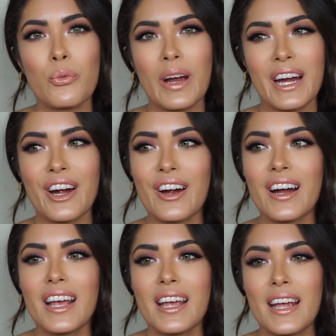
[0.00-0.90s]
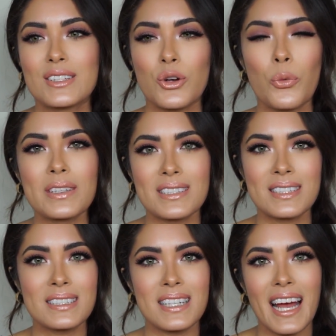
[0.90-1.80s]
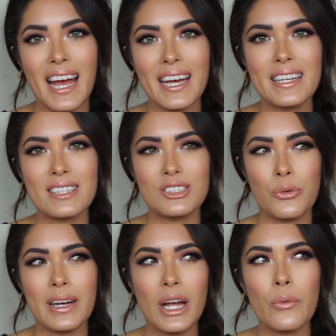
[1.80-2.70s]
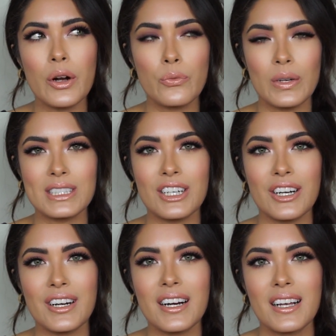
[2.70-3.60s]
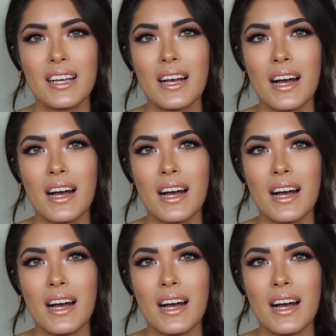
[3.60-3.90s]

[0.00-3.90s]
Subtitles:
where it's always a season ahead. So right now we're in winter